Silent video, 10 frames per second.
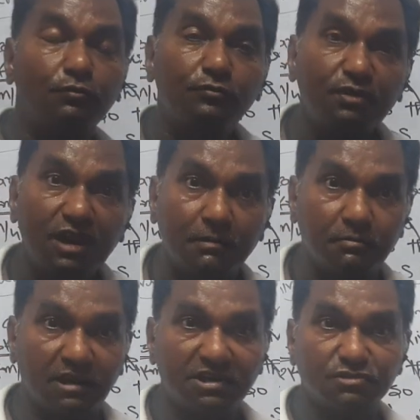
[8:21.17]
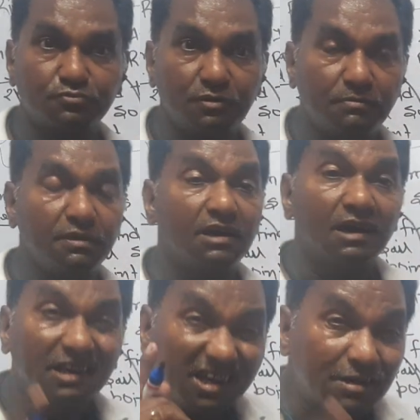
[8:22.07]
to VA minus VB.
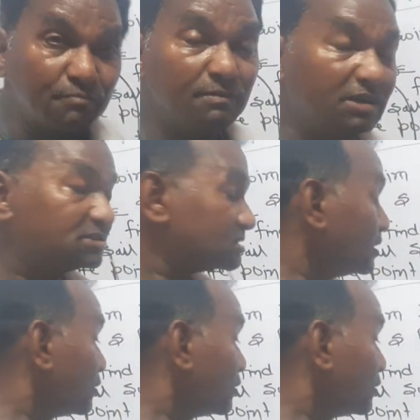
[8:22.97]
It means